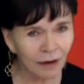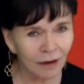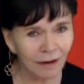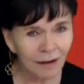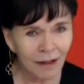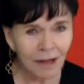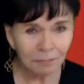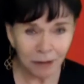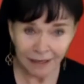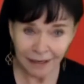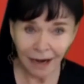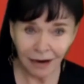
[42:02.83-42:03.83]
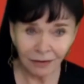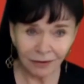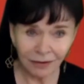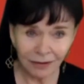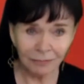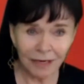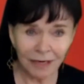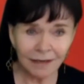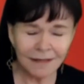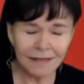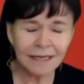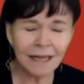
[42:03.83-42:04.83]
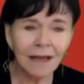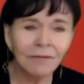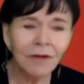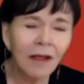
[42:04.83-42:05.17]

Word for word: uh, played out coming into this life.